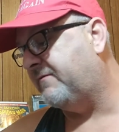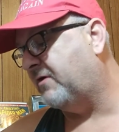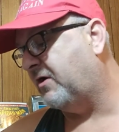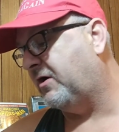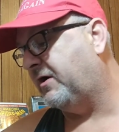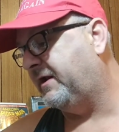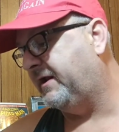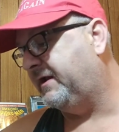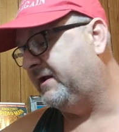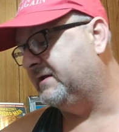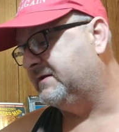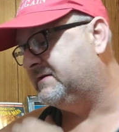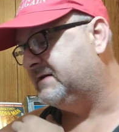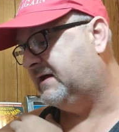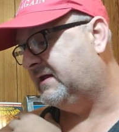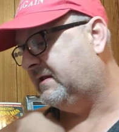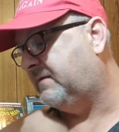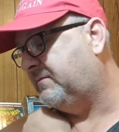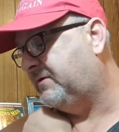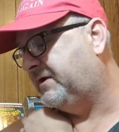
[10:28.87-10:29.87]
I've already can
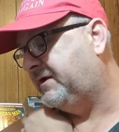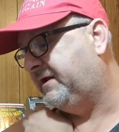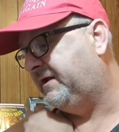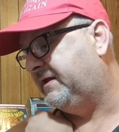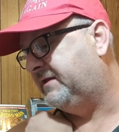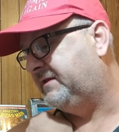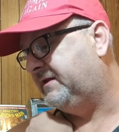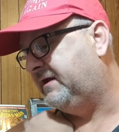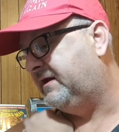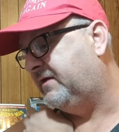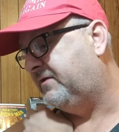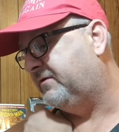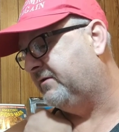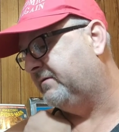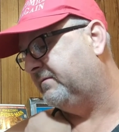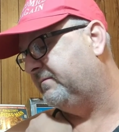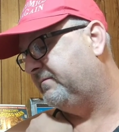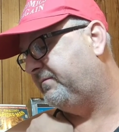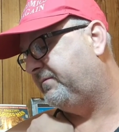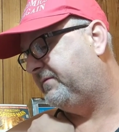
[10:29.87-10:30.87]
tell I'm going to get the
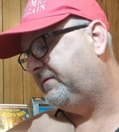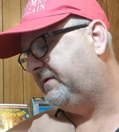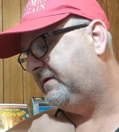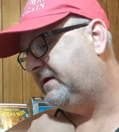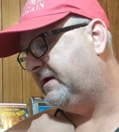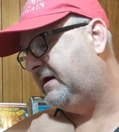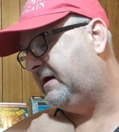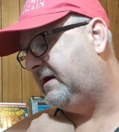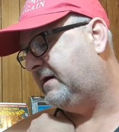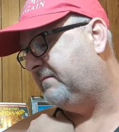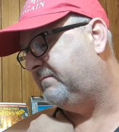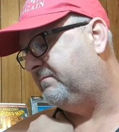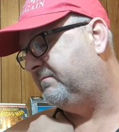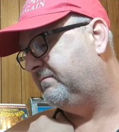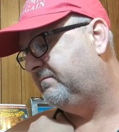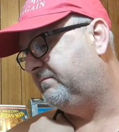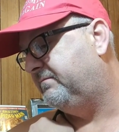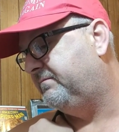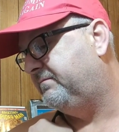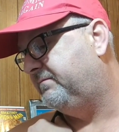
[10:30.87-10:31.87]
other, um,
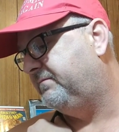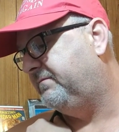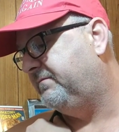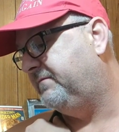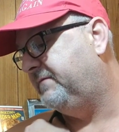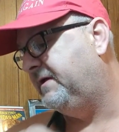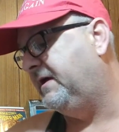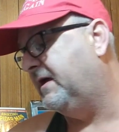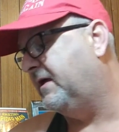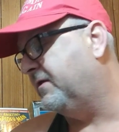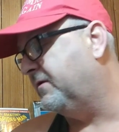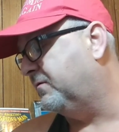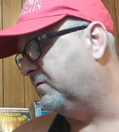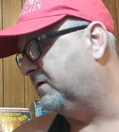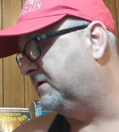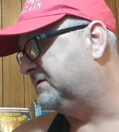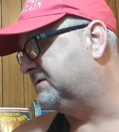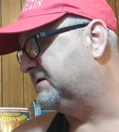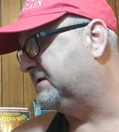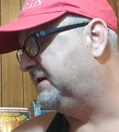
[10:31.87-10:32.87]
the other
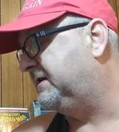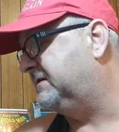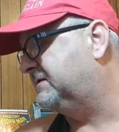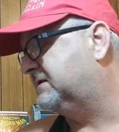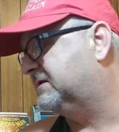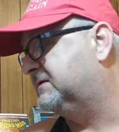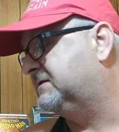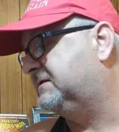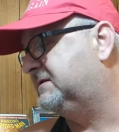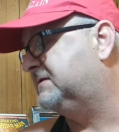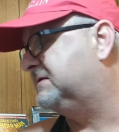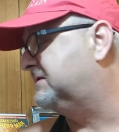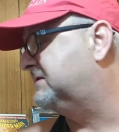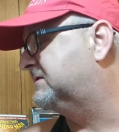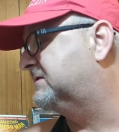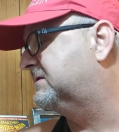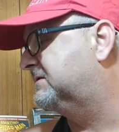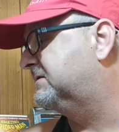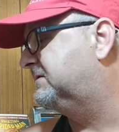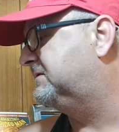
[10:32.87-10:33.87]
ones these because this
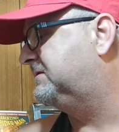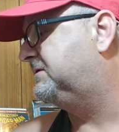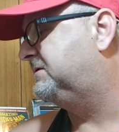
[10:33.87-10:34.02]
is